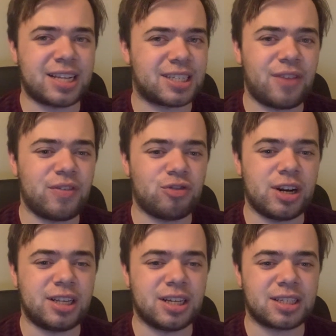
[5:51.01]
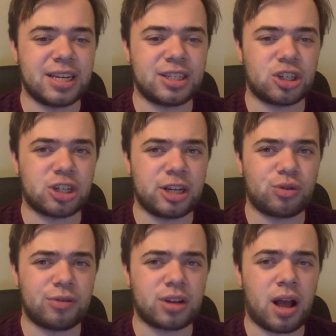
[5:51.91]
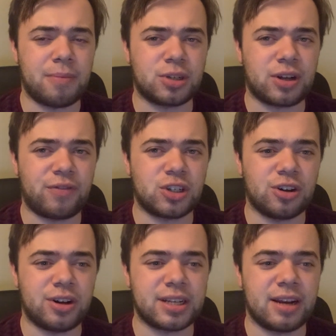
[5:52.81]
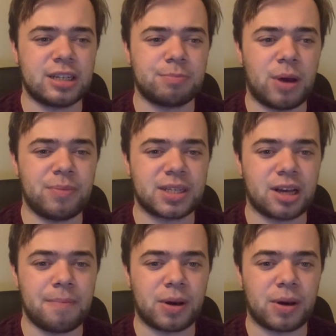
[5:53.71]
and something really does need to change for Sheffield United at this moment in time,